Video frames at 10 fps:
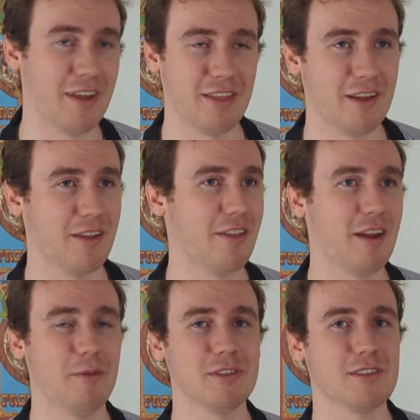I
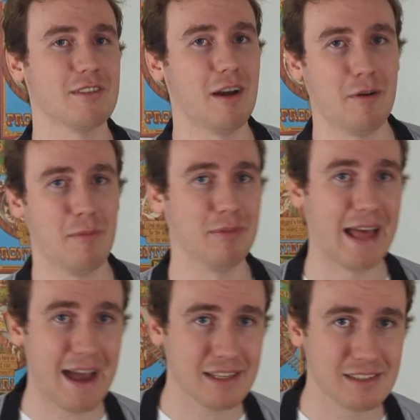thought it was just a
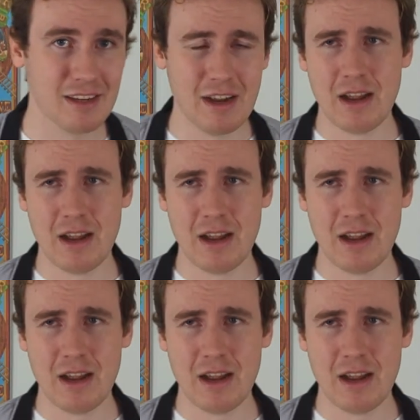blast.